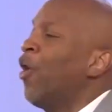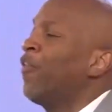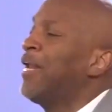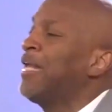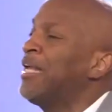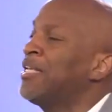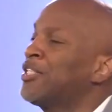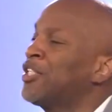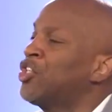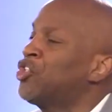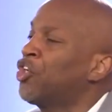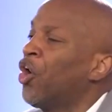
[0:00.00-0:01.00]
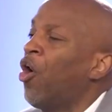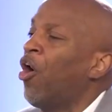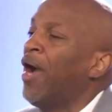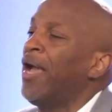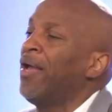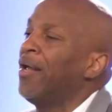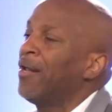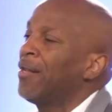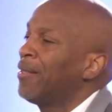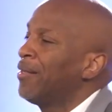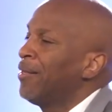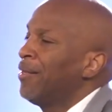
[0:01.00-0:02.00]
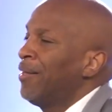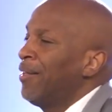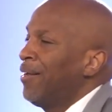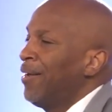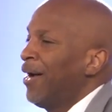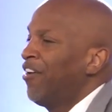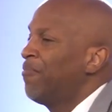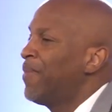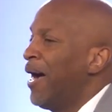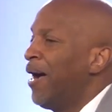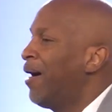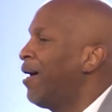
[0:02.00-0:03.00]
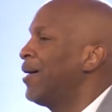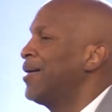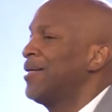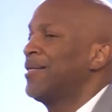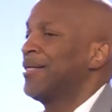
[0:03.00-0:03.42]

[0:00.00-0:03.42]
know that he's the joy of my heart.